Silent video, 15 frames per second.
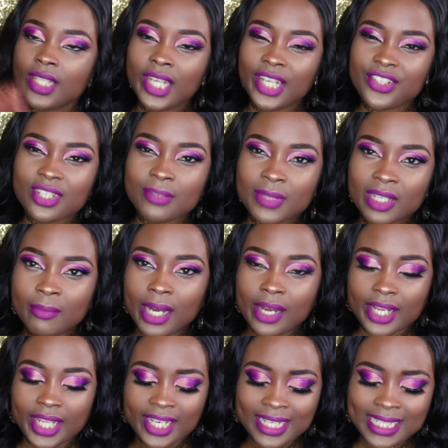it's just something
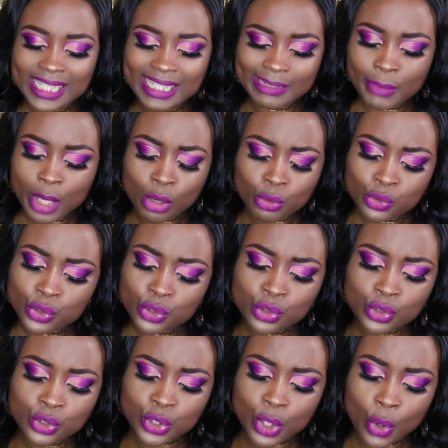about it. And it smells
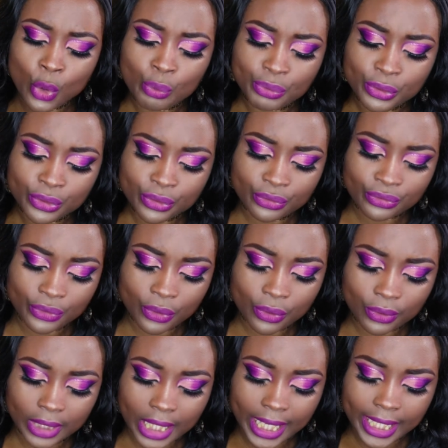so
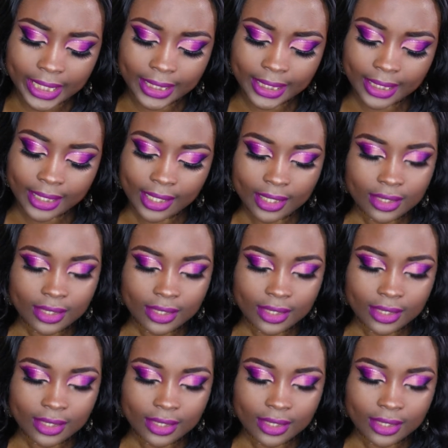beautiful. Like,